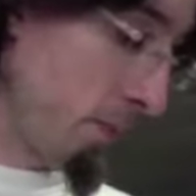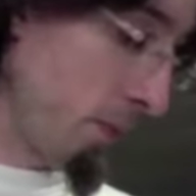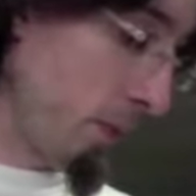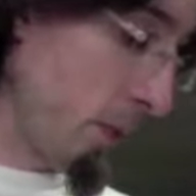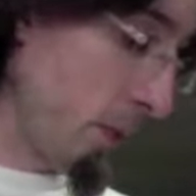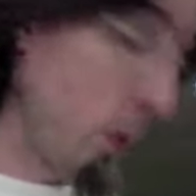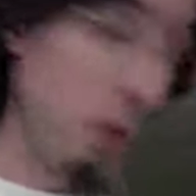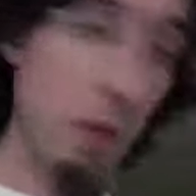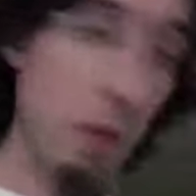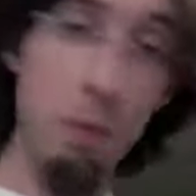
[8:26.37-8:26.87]

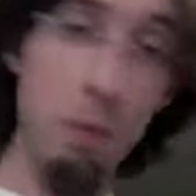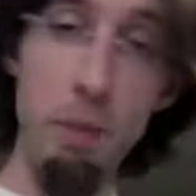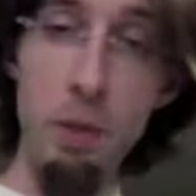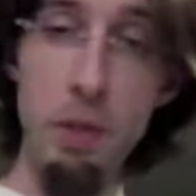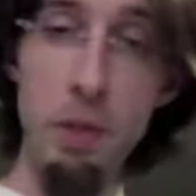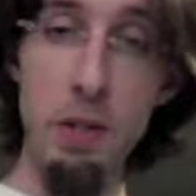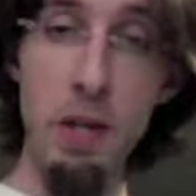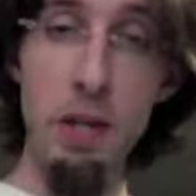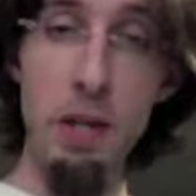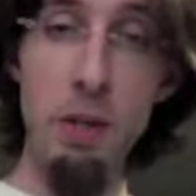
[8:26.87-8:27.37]
Those are the
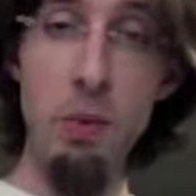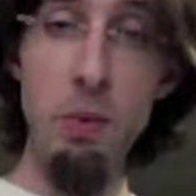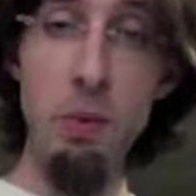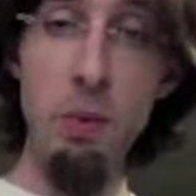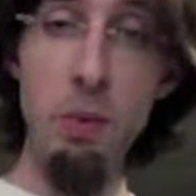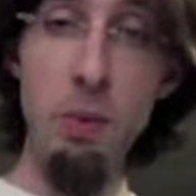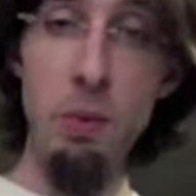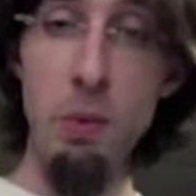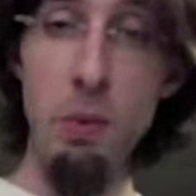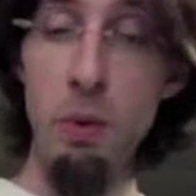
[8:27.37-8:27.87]
books I
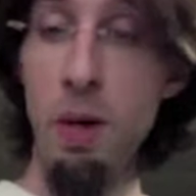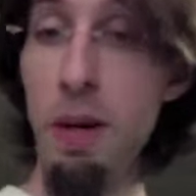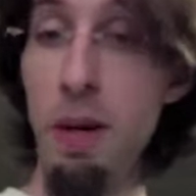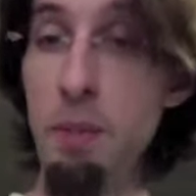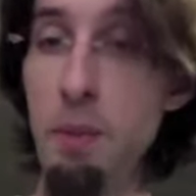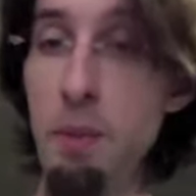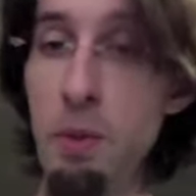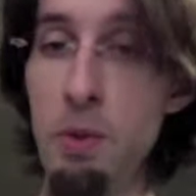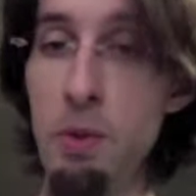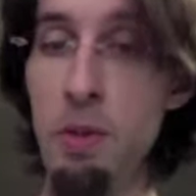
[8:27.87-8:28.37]
use or
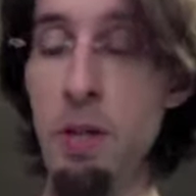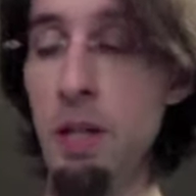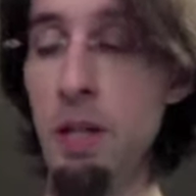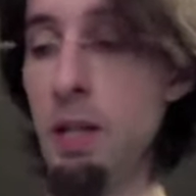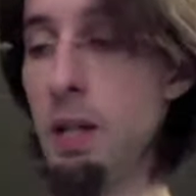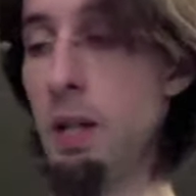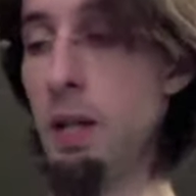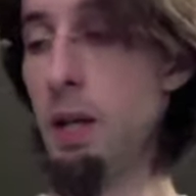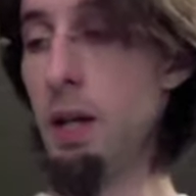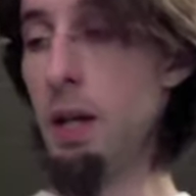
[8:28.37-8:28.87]
am
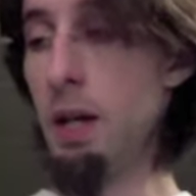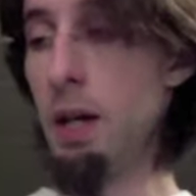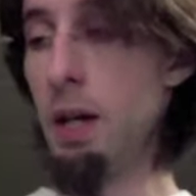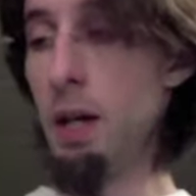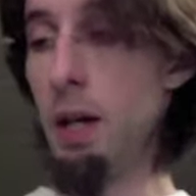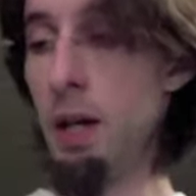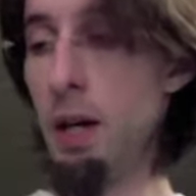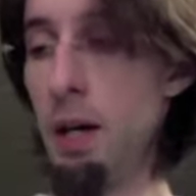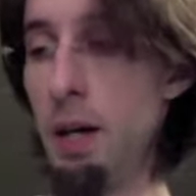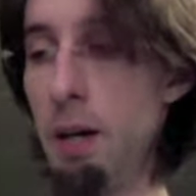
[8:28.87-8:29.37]
using.
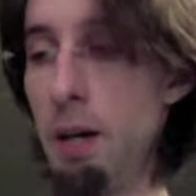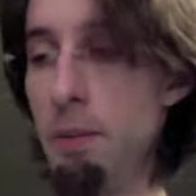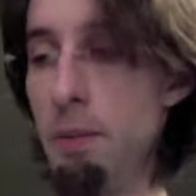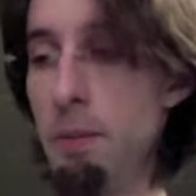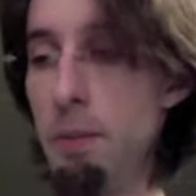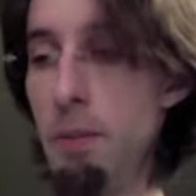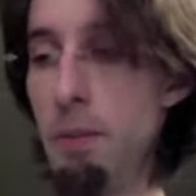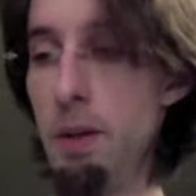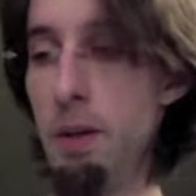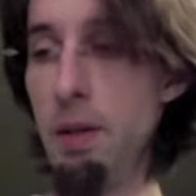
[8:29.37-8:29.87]

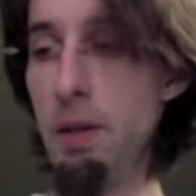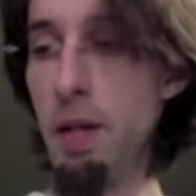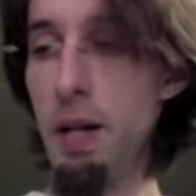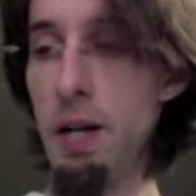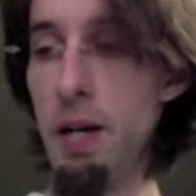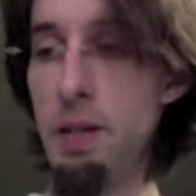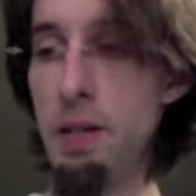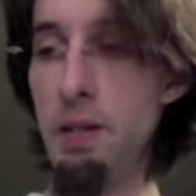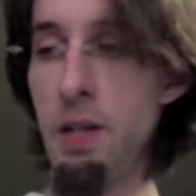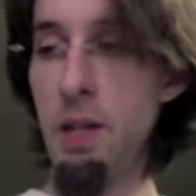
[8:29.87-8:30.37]

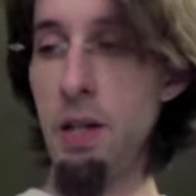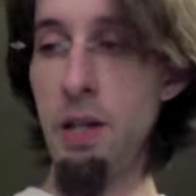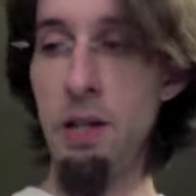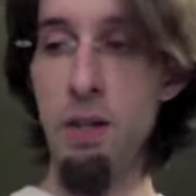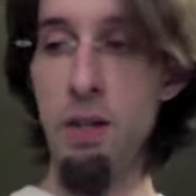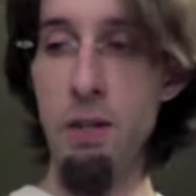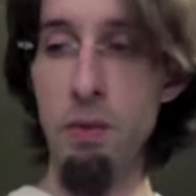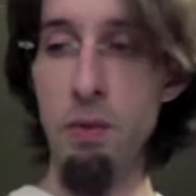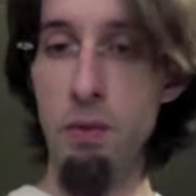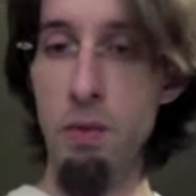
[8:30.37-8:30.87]
Like I
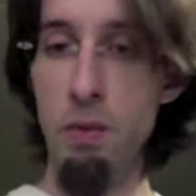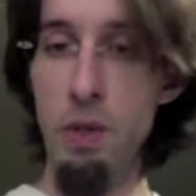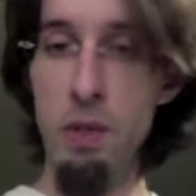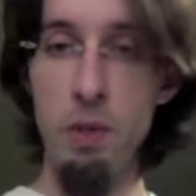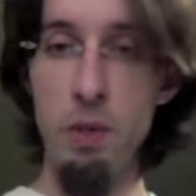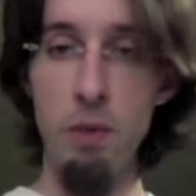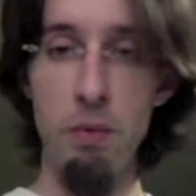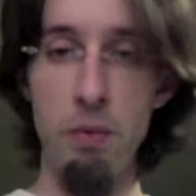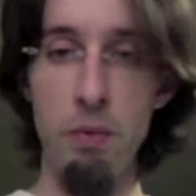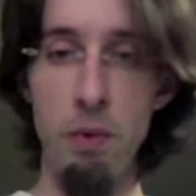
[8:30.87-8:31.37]
said,
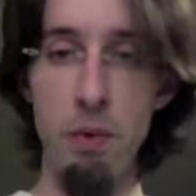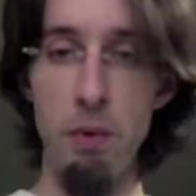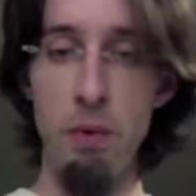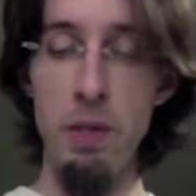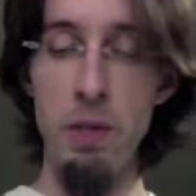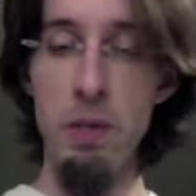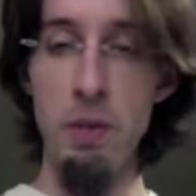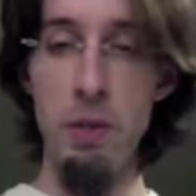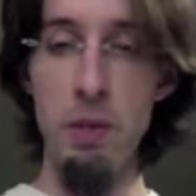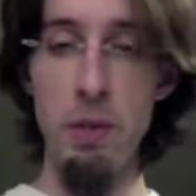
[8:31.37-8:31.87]
for
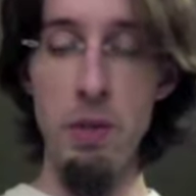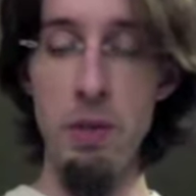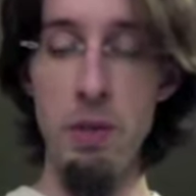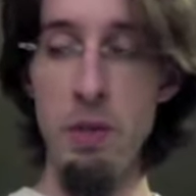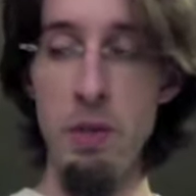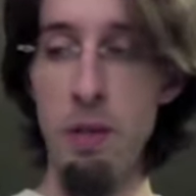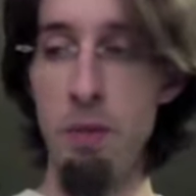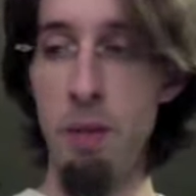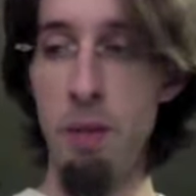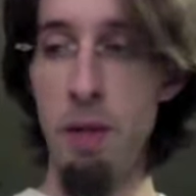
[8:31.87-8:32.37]

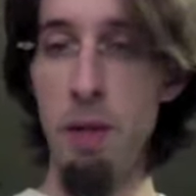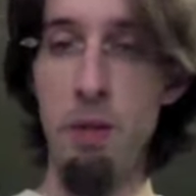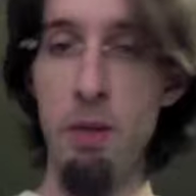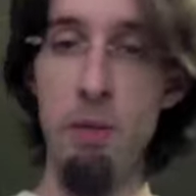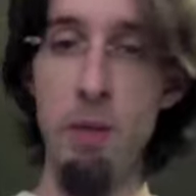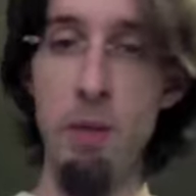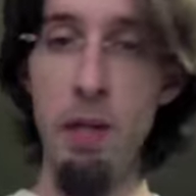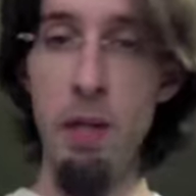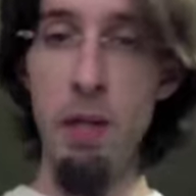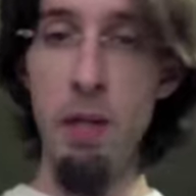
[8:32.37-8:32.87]
resources in my
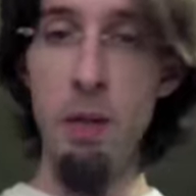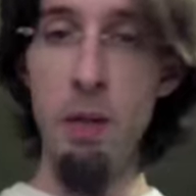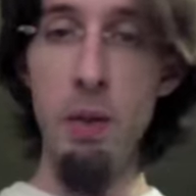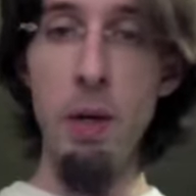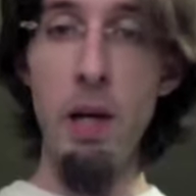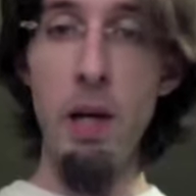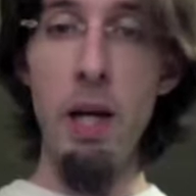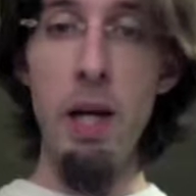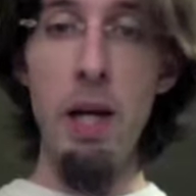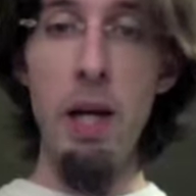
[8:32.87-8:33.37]
other
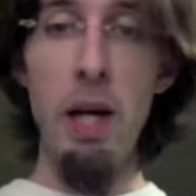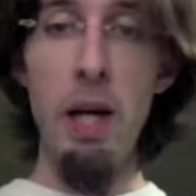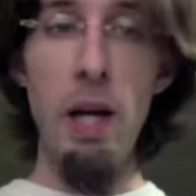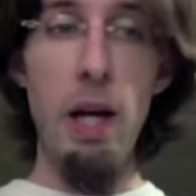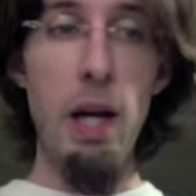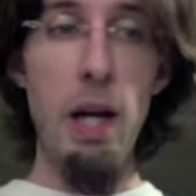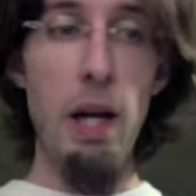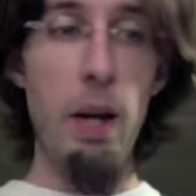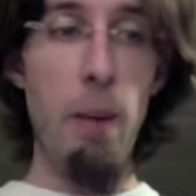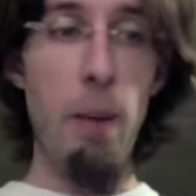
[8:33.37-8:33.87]
video,
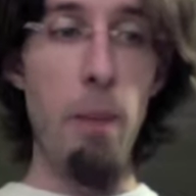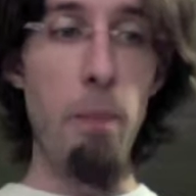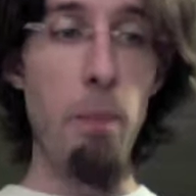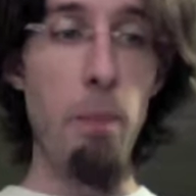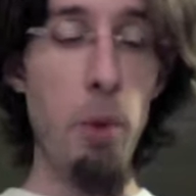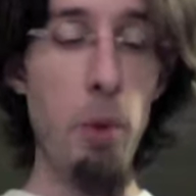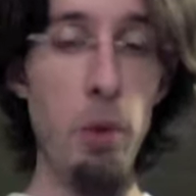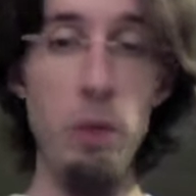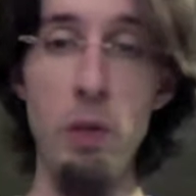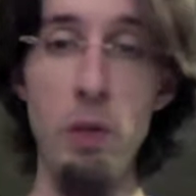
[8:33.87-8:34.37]

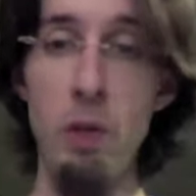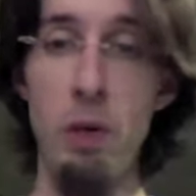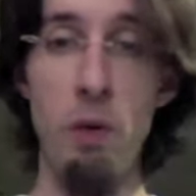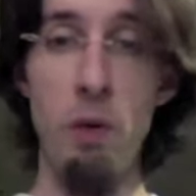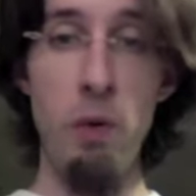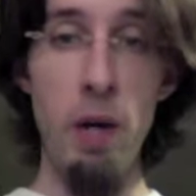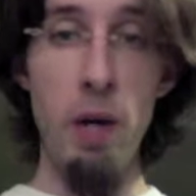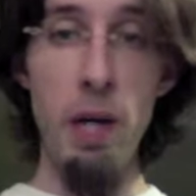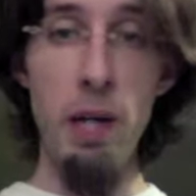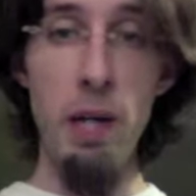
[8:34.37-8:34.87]
books are
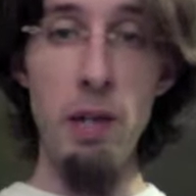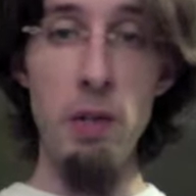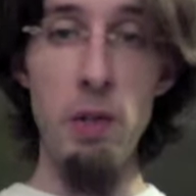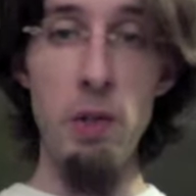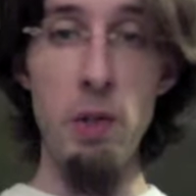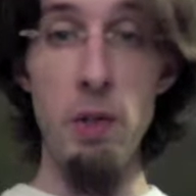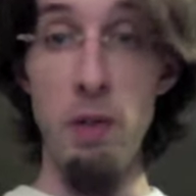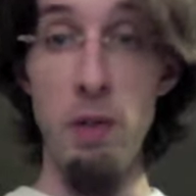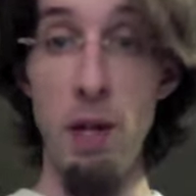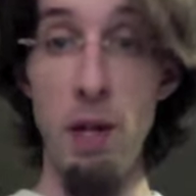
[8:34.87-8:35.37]
great because
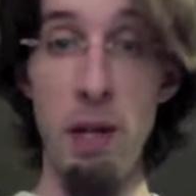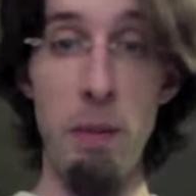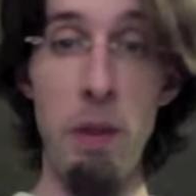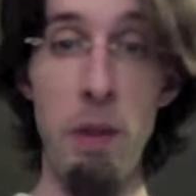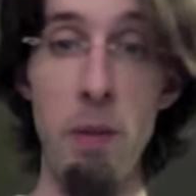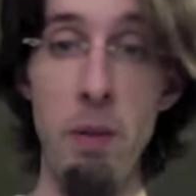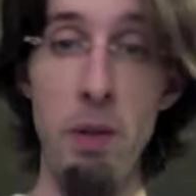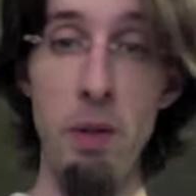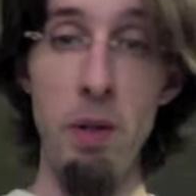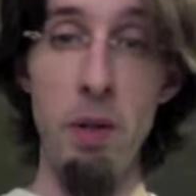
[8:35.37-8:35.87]
you can take them
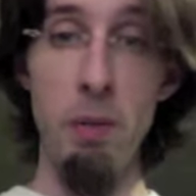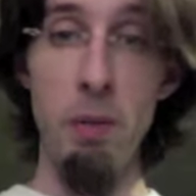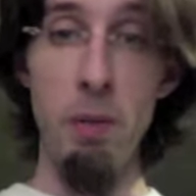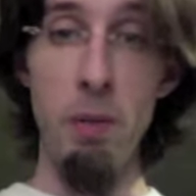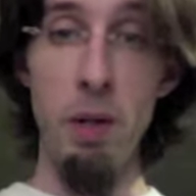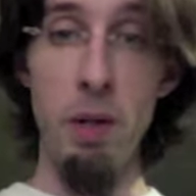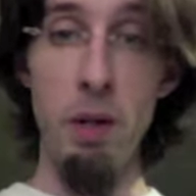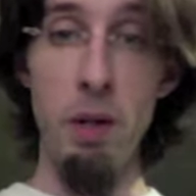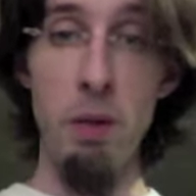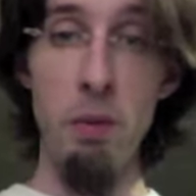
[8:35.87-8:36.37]
anywhere you
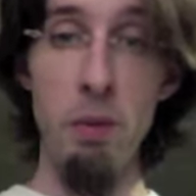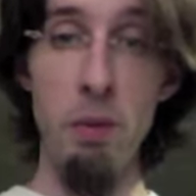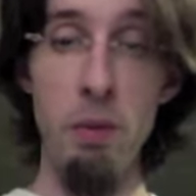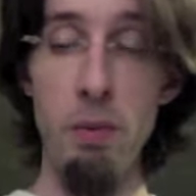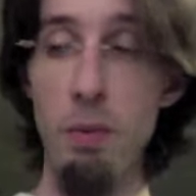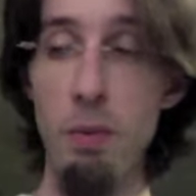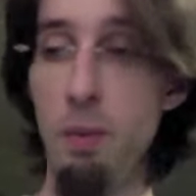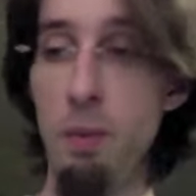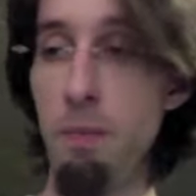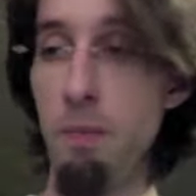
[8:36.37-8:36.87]
want to go
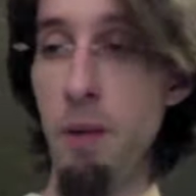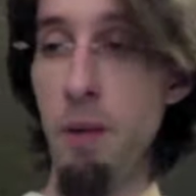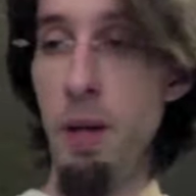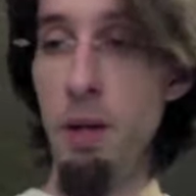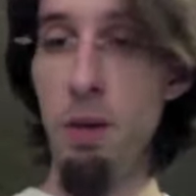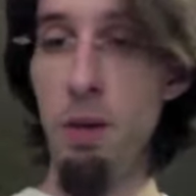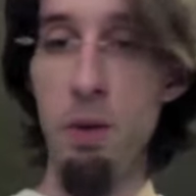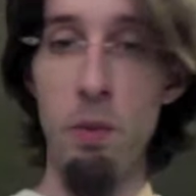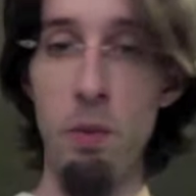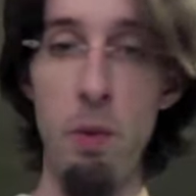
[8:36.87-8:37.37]

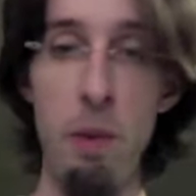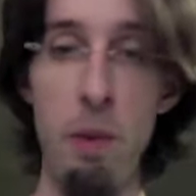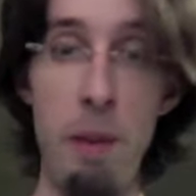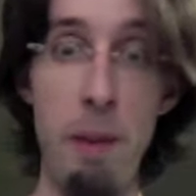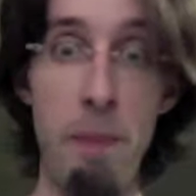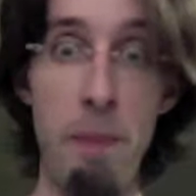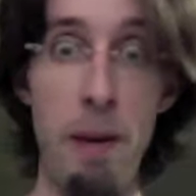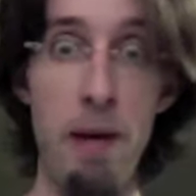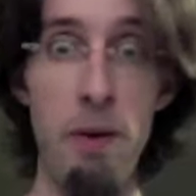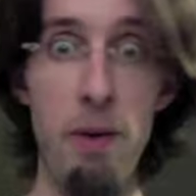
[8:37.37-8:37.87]
and you don't have to worry
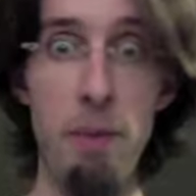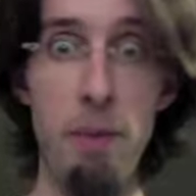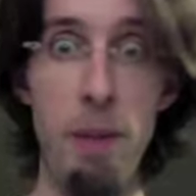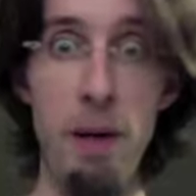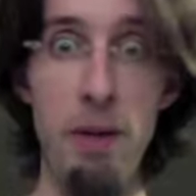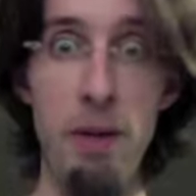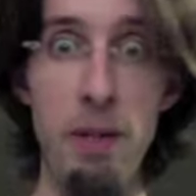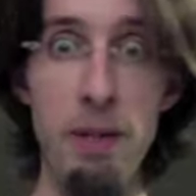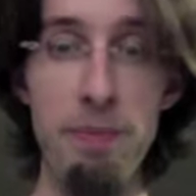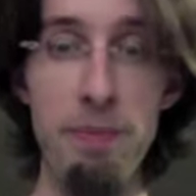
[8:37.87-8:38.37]
about battery
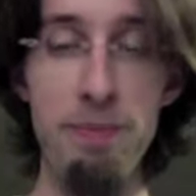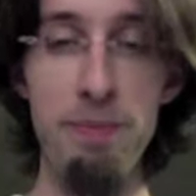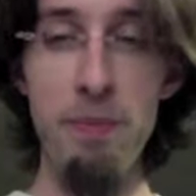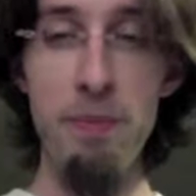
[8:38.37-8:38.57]
power.